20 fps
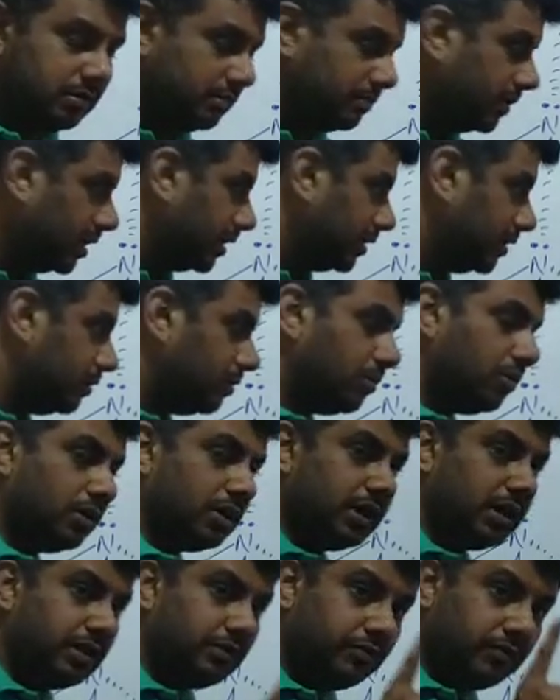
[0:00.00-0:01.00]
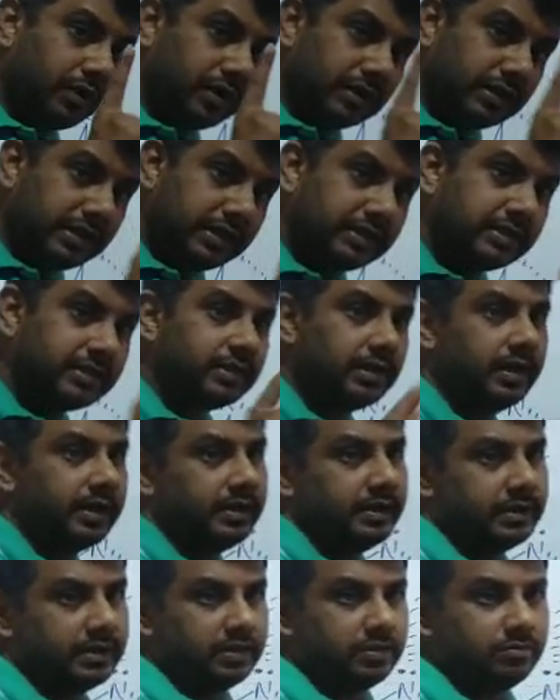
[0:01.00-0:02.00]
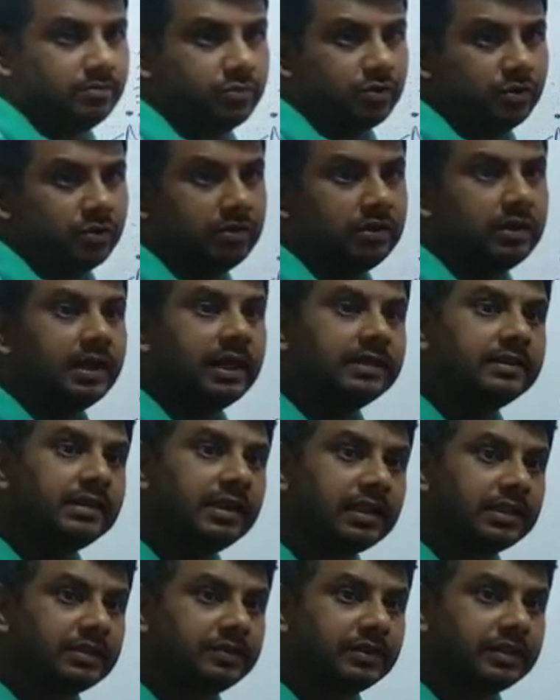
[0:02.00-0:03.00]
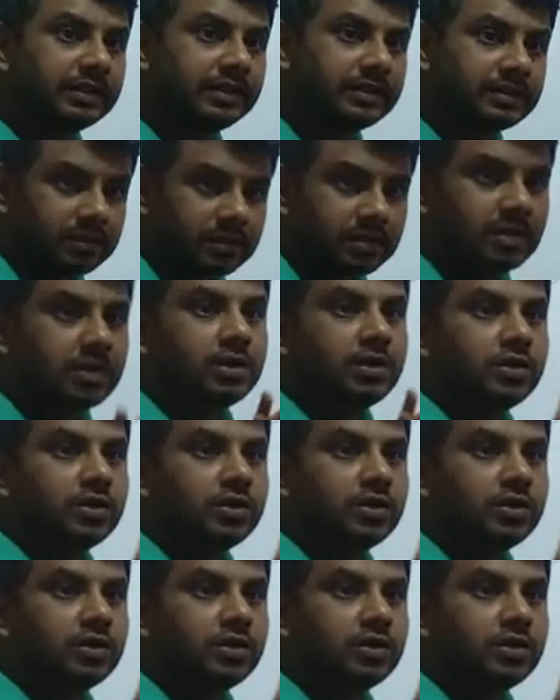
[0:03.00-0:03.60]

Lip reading: But only one is hydrogen bond and the other one is